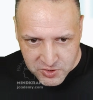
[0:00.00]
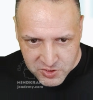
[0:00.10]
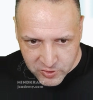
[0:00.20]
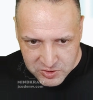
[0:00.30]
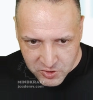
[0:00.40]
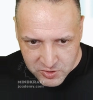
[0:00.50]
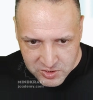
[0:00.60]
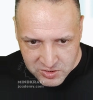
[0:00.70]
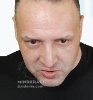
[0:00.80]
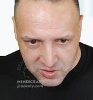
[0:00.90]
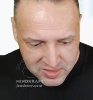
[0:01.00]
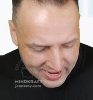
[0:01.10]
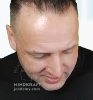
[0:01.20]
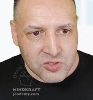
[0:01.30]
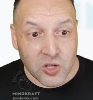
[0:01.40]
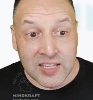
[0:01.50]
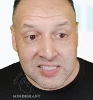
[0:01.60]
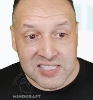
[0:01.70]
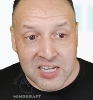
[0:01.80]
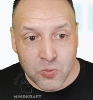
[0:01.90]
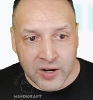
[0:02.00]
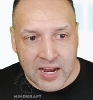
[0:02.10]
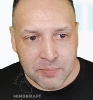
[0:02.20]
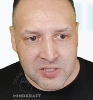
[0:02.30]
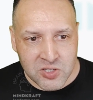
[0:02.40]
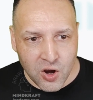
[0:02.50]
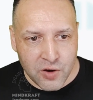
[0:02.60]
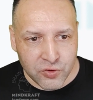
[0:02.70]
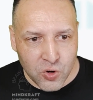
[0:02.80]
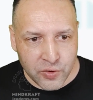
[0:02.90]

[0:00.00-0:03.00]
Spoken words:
so it turns into that. So let's see what happens overall.